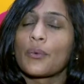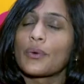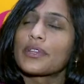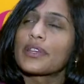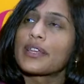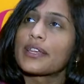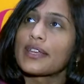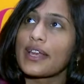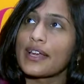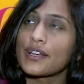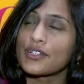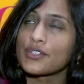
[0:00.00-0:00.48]

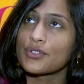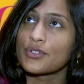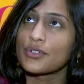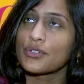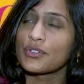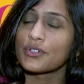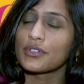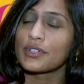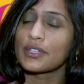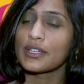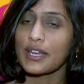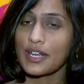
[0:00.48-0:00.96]
the,
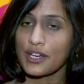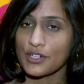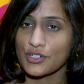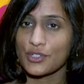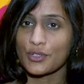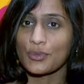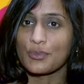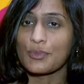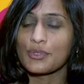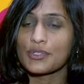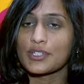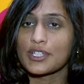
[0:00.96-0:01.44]
natural, the
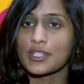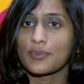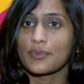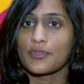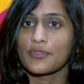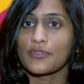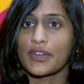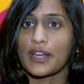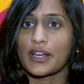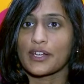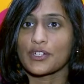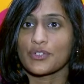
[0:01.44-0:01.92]
National Museum of
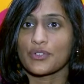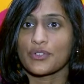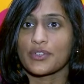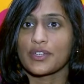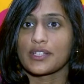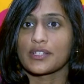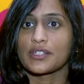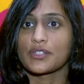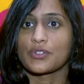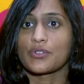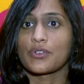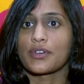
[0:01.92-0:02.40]
Natural
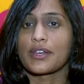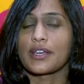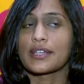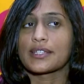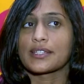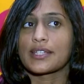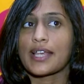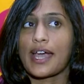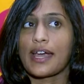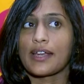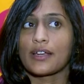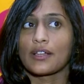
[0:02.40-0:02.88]
History
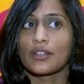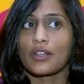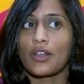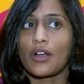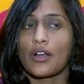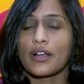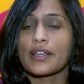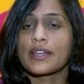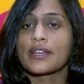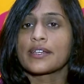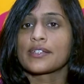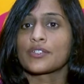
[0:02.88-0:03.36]
has had a
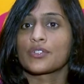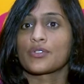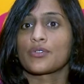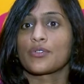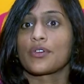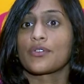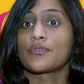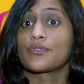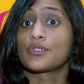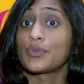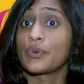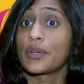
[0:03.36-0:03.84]
long history
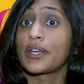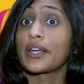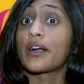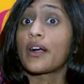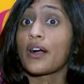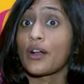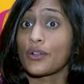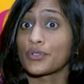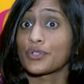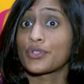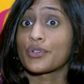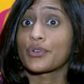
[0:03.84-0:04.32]
of doing
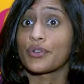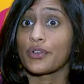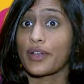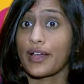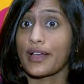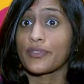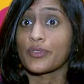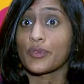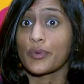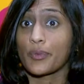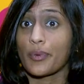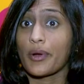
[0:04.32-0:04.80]
cultural
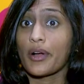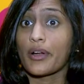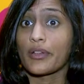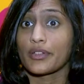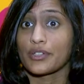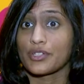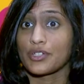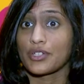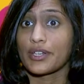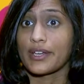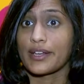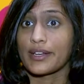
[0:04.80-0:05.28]

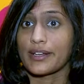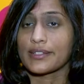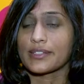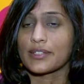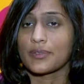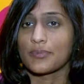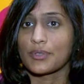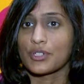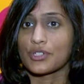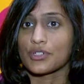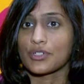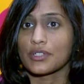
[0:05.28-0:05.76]
anthropology
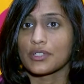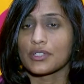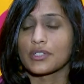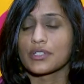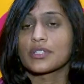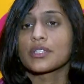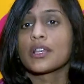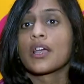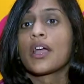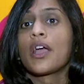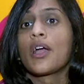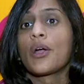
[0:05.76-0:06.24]

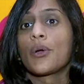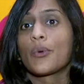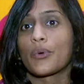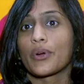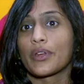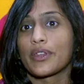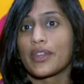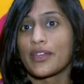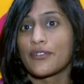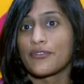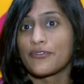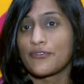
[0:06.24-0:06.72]
exhibitions where
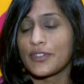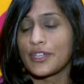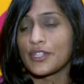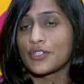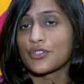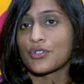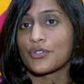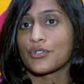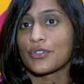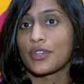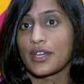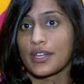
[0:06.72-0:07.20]
they
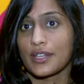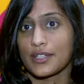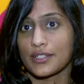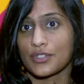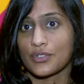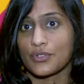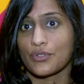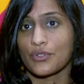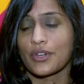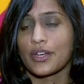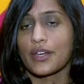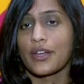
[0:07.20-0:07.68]
feature the
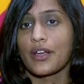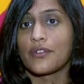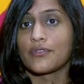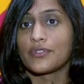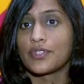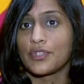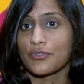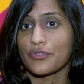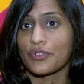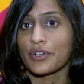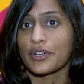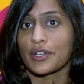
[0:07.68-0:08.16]
history of
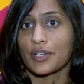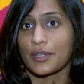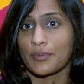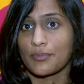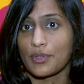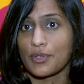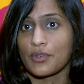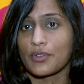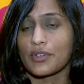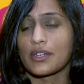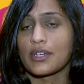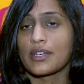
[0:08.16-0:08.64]
different
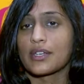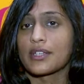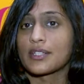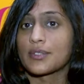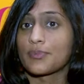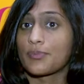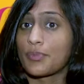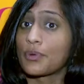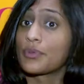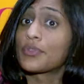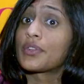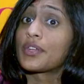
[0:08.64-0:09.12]
communities
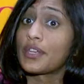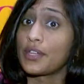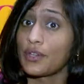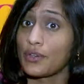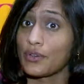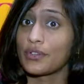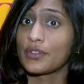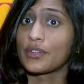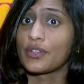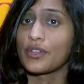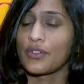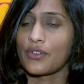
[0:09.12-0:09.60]
both here
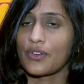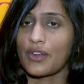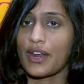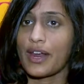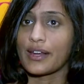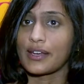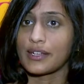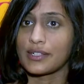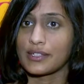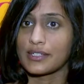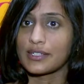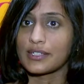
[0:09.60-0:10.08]
in the
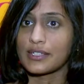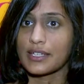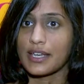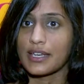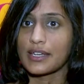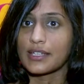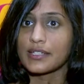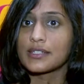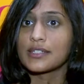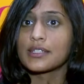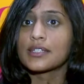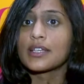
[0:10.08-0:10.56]
United
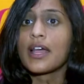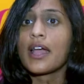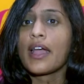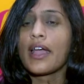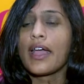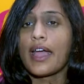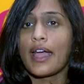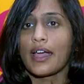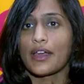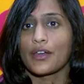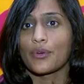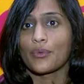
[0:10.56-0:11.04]
States
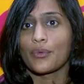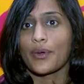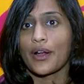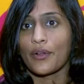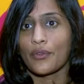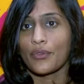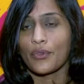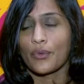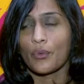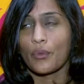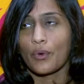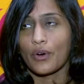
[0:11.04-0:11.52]
and
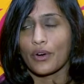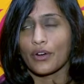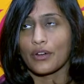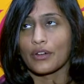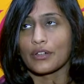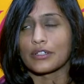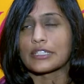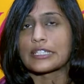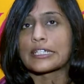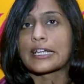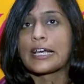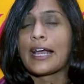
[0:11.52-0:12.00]
around the
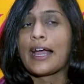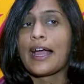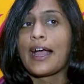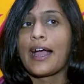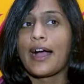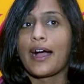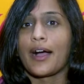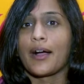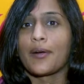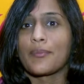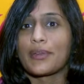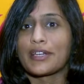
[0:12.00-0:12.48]
world.
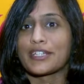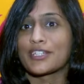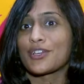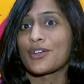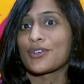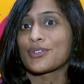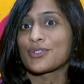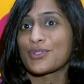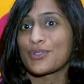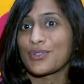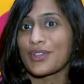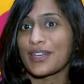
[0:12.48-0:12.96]
Um, it's
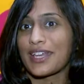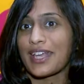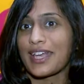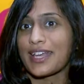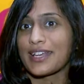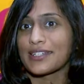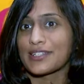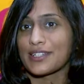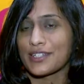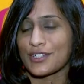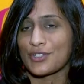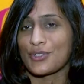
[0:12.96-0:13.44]
also the
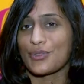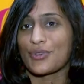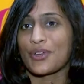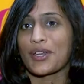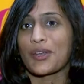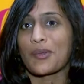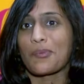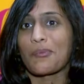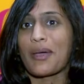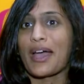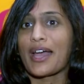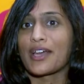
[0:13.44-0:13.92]
case, as you can
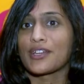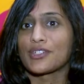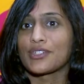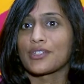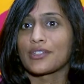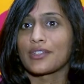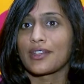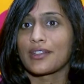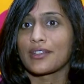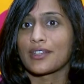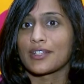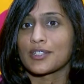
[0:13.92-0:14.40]

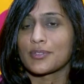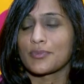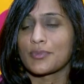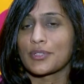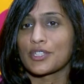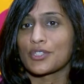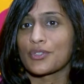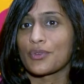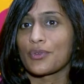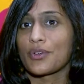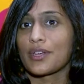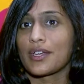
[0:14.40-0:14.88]
imagine, that the
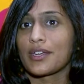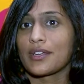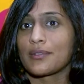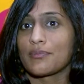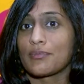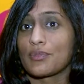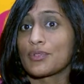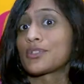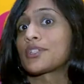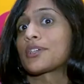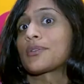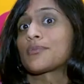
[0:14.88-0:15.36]
Smithsonian
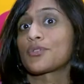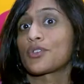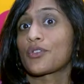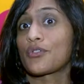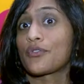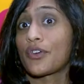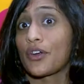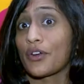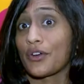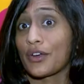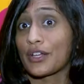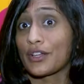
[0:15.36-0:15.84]
museums are
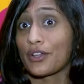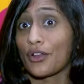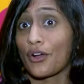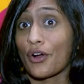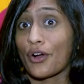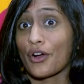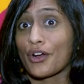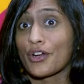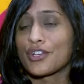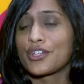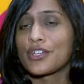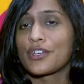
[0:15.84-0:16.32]
very
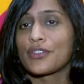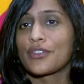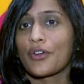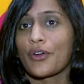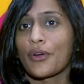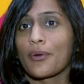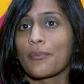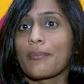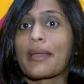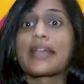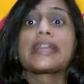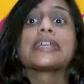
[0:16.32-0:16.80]
large and there
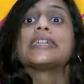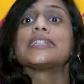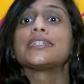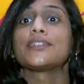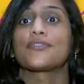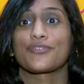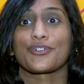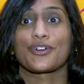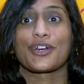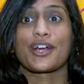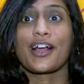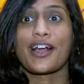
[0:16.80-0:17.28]
are many
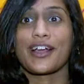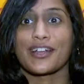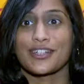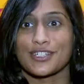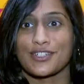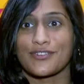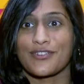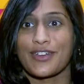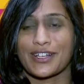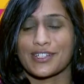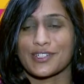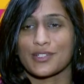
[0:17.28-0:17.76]
different kinds
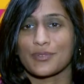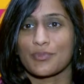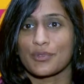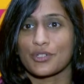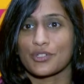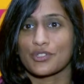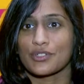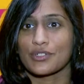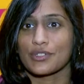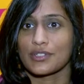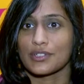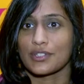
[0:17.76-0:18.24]
of
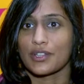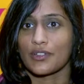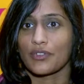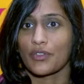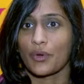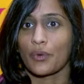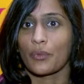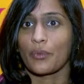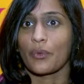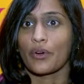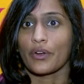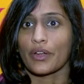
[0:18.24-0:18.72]
exhibitions that
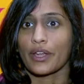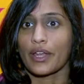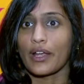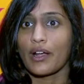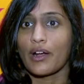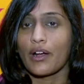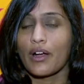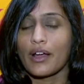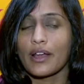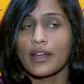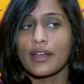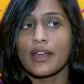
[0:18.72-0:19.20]
they're working
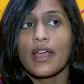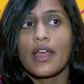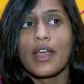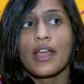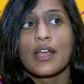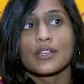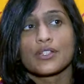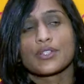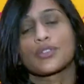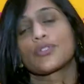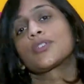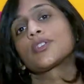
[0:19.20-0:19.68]
on.
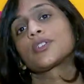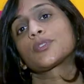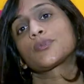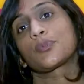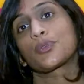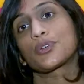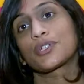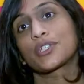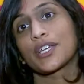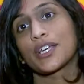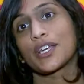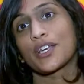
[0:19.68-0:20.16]
So this
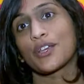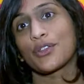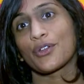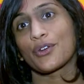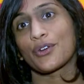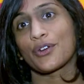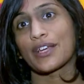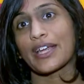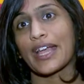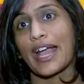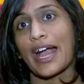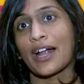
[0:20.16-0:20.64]

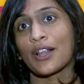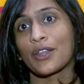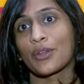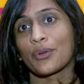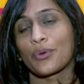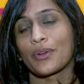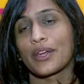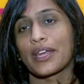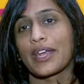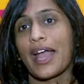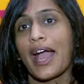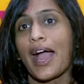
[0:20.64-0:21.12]
particular
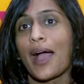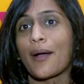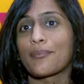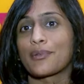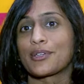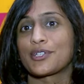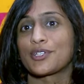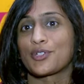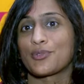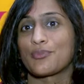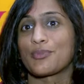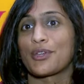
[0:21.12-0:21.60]
gallery
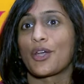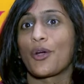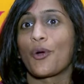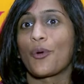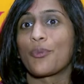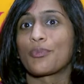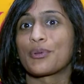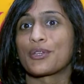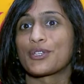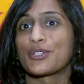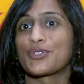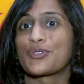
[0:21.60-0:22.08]
happened to be
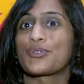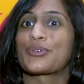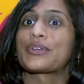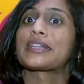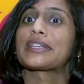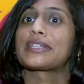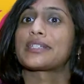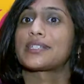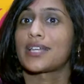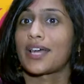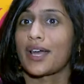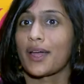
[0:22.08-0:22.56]
open during
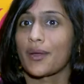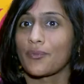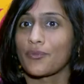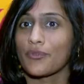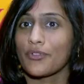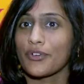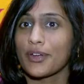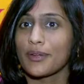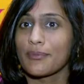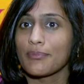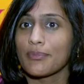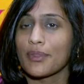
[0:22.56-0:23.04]
the time
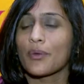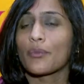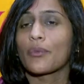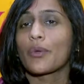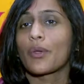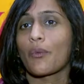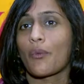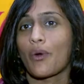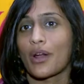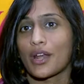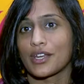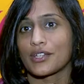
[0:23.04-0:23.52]
frame that we
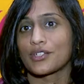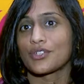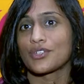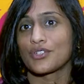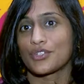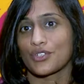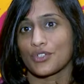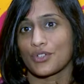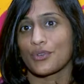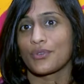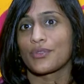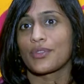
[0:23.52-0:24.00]
wanted to
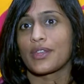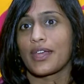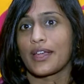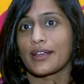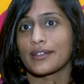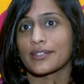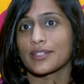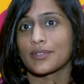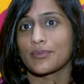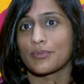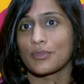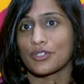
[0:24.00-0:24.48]
show the
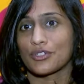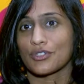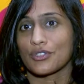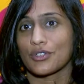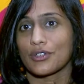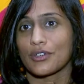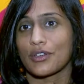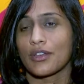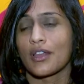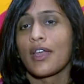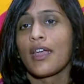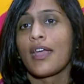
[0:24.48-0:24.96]

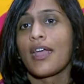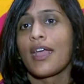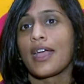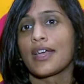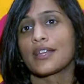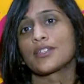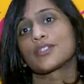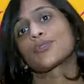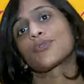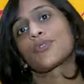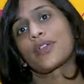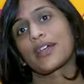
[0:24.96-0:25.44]
exhibition
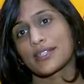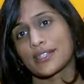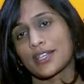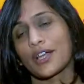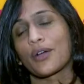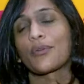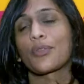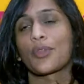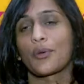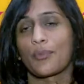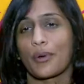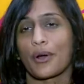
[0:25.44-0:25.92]
and so that's
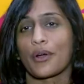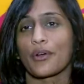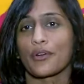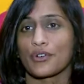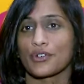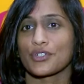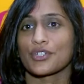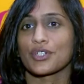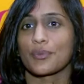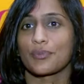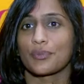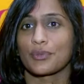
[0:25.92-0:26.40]
how the
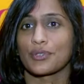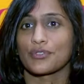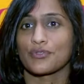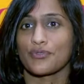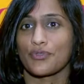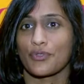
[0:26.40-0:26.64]
partnership was